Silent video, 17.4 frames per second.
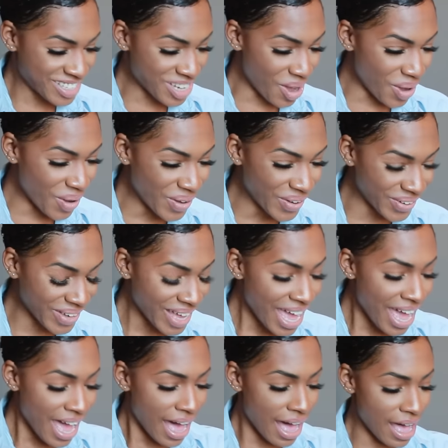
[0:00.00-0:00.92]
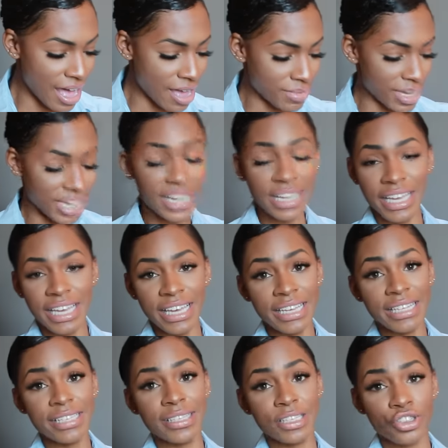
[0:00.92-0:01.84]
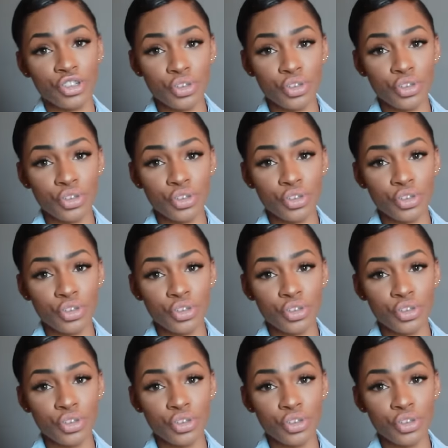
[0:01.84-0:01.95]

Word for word: So um, it is